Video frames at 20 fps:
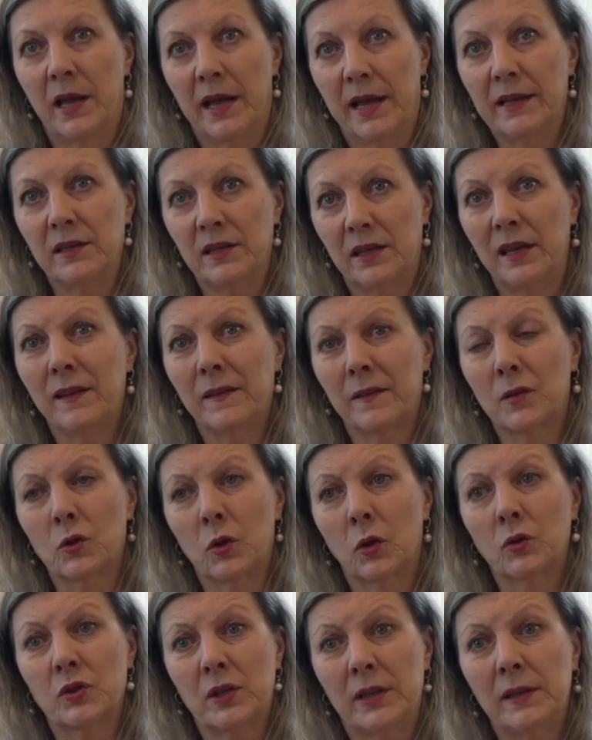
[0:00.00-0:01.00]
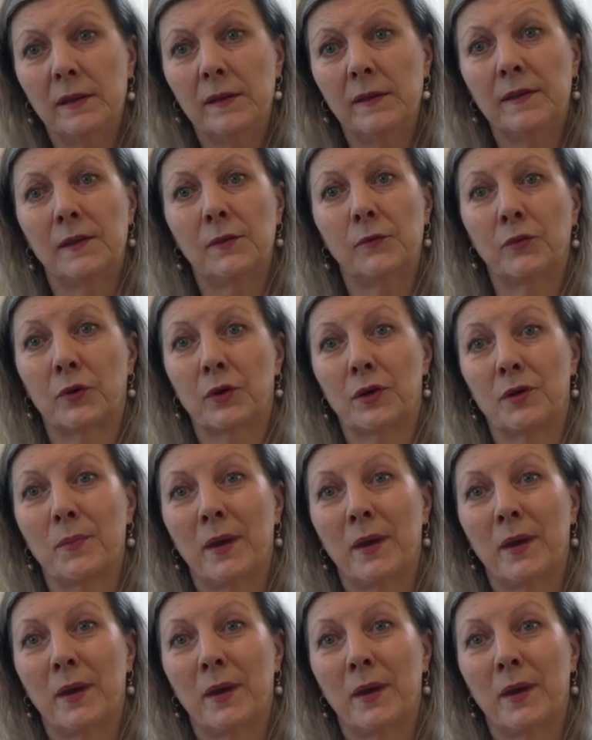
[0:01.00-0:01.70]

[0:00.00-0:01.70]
And it's not easy for a